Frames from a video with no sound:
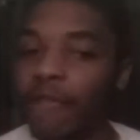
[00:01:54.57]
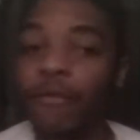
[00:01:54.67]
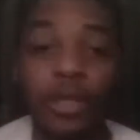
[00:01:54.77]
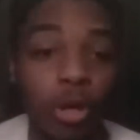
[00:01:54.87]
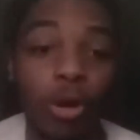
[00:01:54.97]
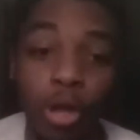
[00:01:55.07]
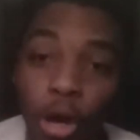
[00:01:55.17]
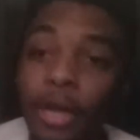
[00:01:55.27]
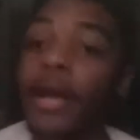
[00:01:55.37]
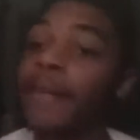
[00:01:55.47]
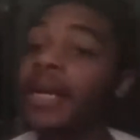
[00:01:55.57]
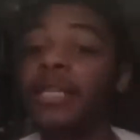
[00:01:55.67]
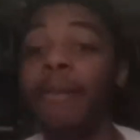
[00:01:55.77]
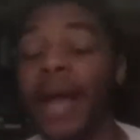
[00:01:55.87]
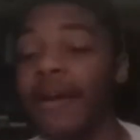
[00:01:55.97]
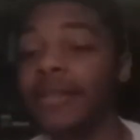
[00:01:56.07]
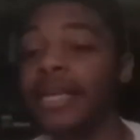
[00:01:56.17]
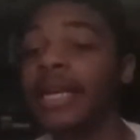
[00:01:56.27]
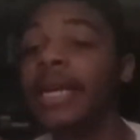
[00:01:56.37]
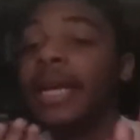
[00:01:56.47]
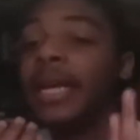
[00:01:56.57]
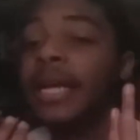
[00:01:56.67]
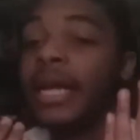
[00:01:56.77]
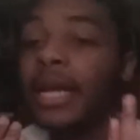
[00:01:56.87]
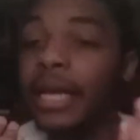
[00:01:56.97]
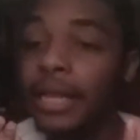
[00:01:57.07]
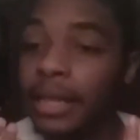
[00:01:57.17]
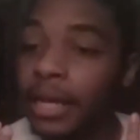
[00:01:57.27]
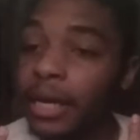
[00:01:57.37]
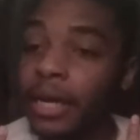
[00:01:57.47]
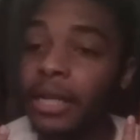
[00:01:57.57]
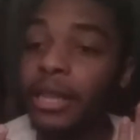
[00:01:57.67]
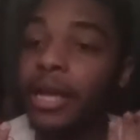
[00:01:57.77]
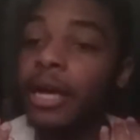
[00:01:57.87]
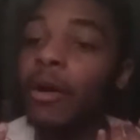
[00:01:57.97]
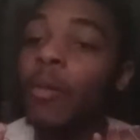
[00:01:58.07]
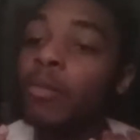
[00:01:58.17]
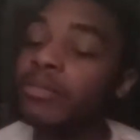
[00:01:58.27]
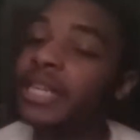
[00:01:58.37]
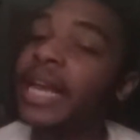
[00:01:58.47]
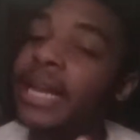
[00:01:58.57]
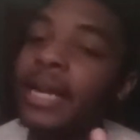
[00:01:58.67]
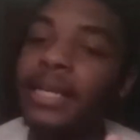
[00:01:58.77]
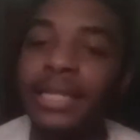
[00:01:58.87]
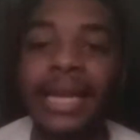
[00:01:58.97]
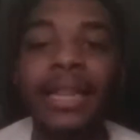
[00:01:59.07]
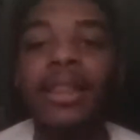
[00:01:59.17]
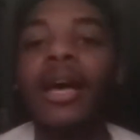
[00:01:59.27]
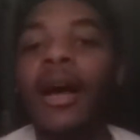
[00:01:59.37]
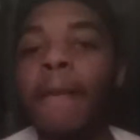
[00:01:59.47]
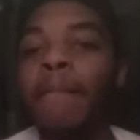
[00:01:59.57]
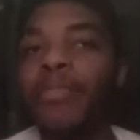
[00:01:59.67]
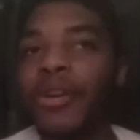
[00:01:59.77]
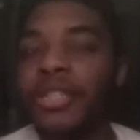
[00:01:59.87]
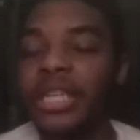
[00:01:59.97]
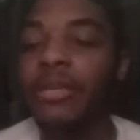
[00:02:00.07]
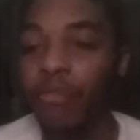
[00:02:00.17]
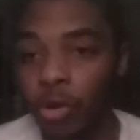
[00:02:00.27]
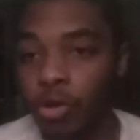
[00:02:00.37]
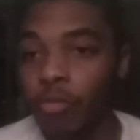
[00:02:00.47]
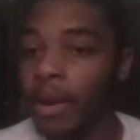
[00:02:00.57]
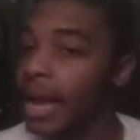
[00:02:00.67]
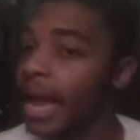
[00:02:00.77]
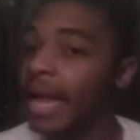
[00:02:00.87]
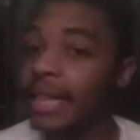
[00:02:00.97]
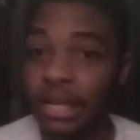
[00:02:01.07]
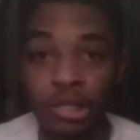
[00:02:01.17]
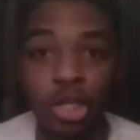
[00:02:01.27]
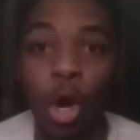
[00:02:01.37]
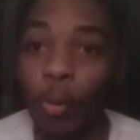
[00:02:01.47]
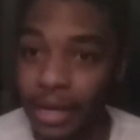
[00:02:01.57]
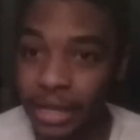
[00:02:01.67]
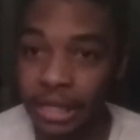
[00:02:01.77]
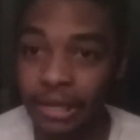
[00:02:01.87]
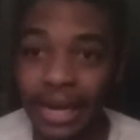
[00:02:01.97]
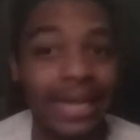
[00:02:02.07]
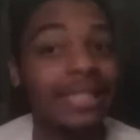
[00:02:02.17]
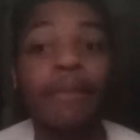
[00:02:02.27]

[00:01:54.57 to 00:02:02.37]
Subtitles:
what's going on. Because apparently the 13 room, there's no one in there. It is